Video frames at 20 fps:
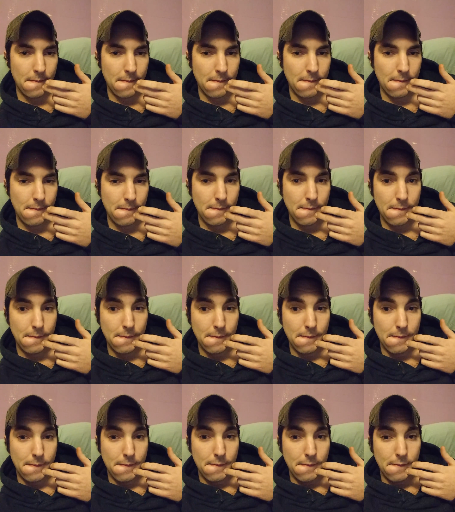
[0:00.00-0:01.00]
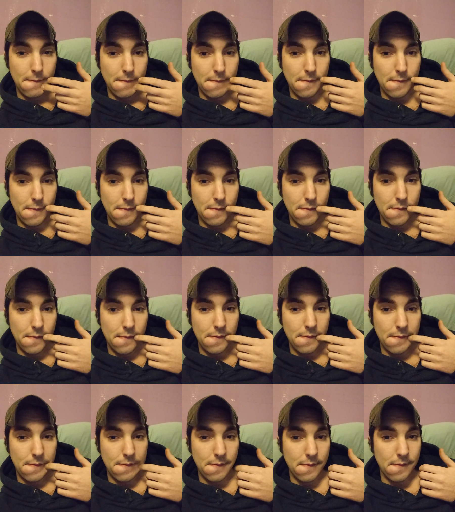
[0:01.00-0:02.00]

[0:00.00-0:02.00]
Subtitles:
(silence)